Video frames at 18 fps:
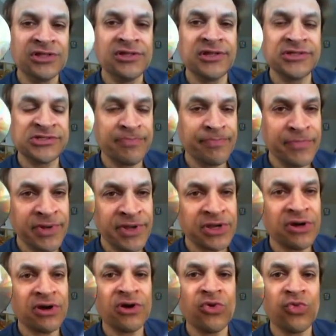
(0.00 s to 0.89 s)
let's
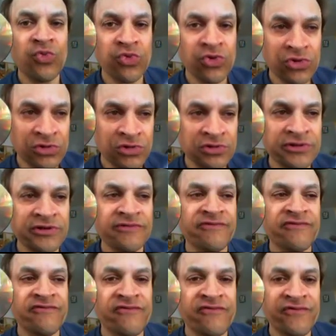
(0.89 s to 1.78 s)
make our world a
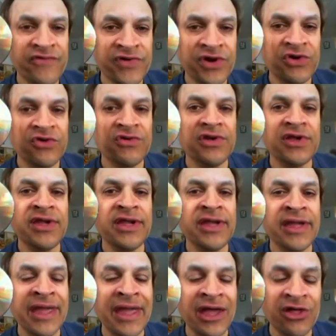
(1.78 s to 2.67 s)

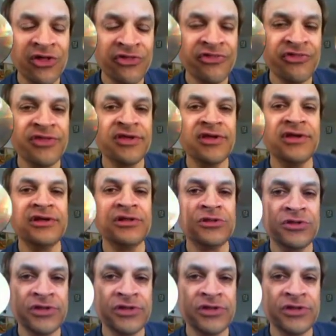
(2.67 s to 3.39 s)
very healthy,